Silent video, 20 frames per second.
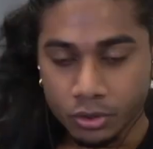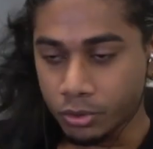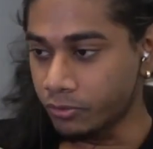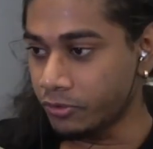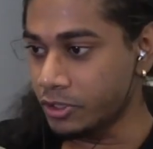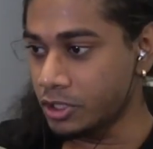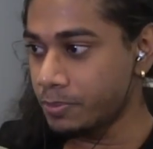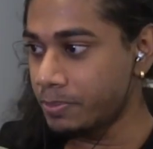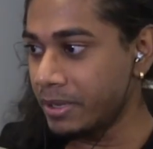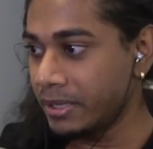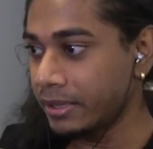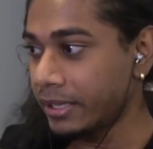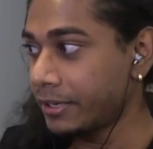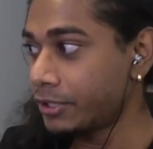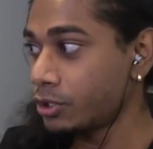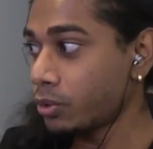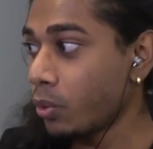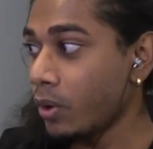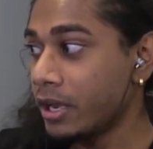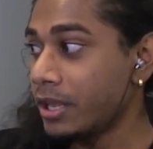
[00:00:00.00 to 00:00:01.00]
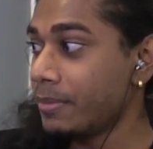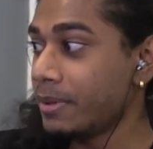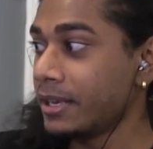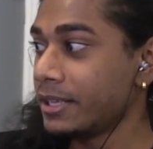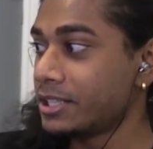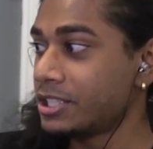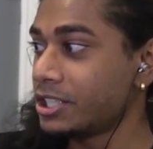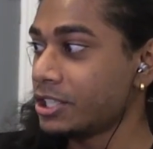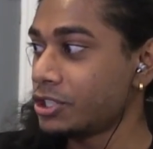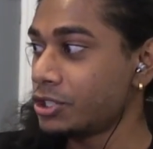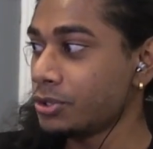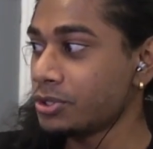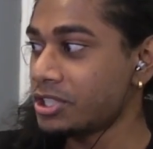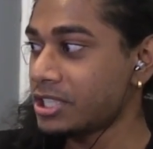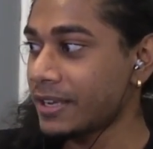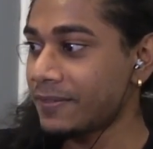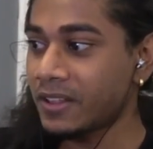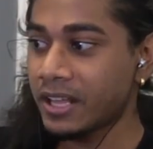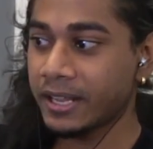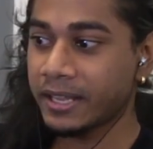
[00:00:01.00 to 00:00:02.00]
So if it's been like twenty minutes since you
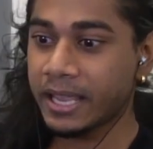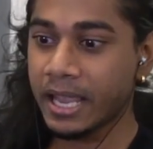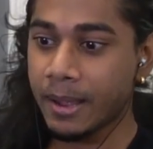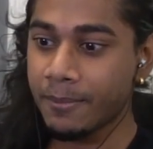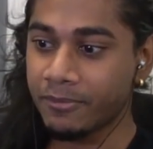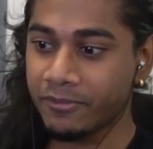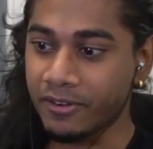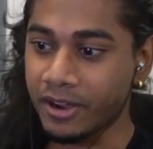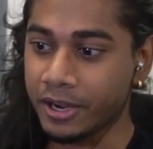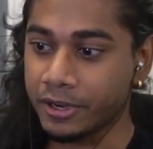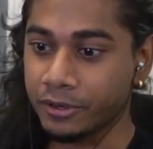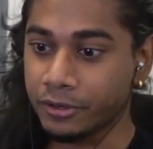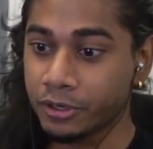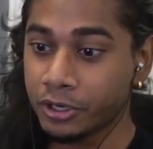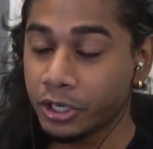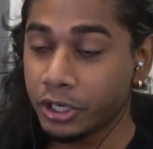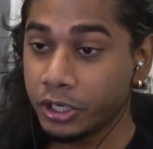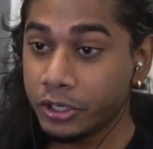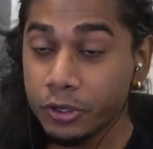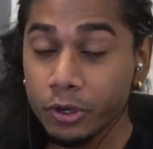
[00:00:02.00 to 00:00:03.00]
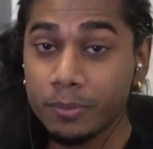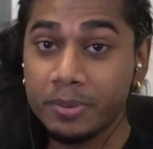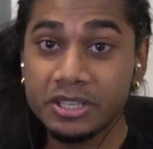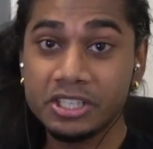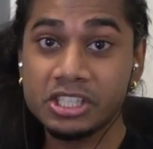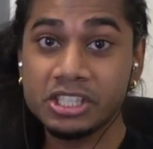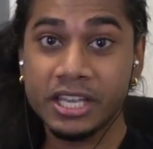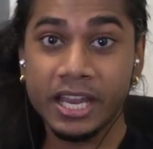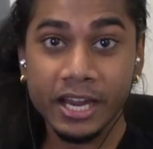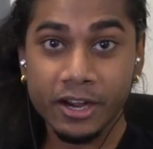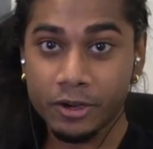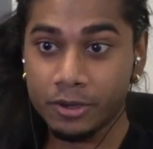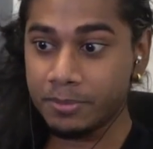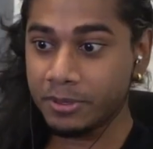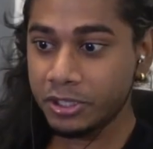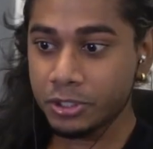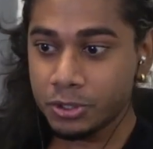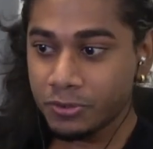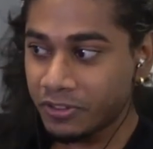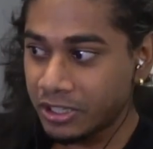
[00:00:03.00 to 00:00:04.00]
saved at a campfire, you'll be scared
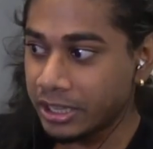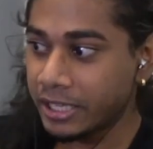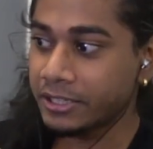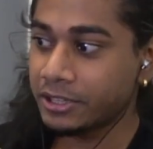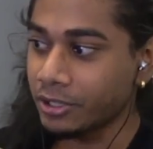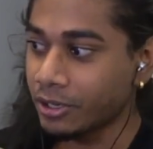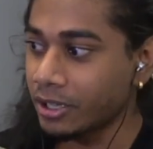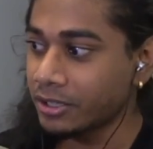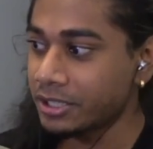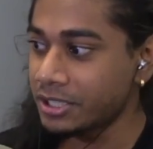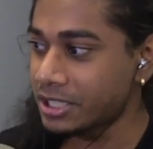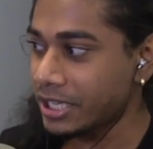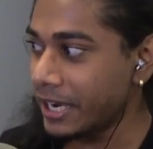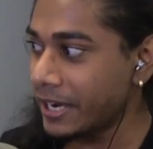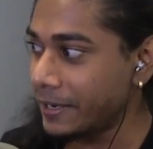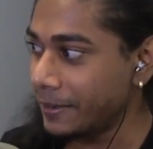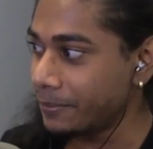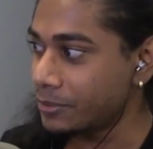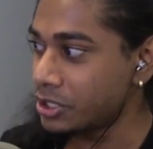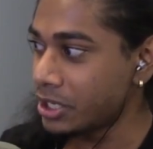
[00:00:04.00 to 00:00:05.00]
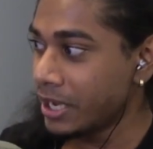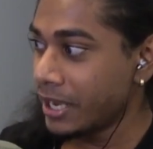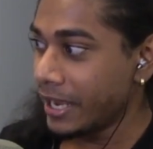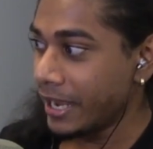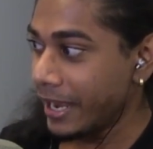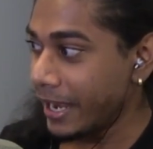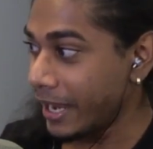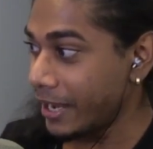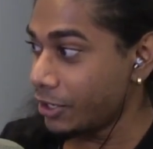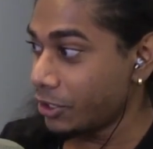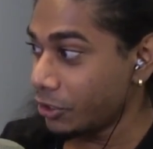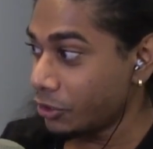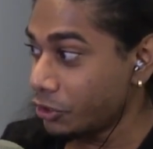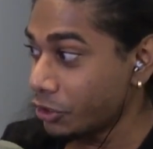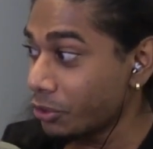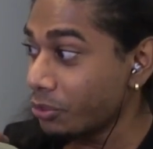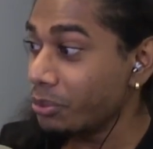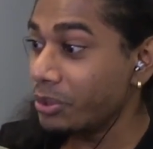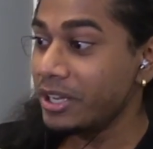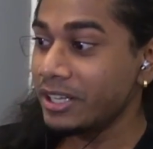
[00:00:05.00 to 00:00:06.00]
because you've collected all these items and
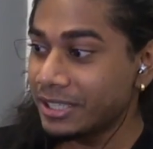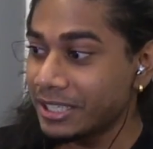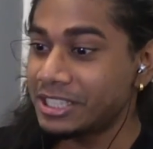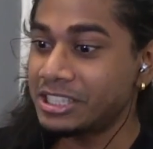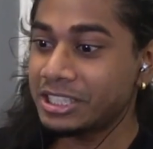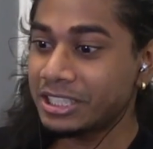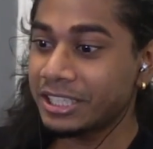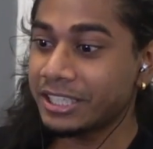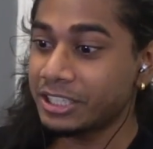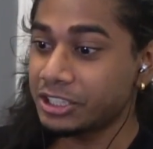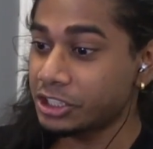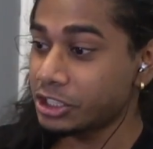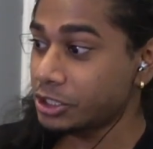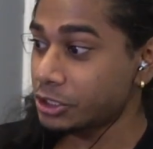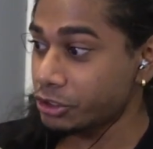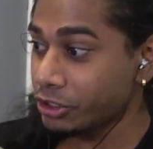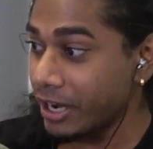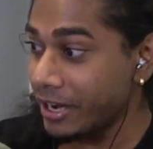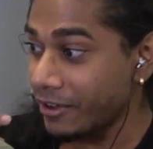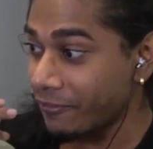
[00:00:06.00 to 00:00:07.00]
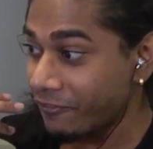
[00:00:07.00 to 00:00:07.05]
you're realistically just trying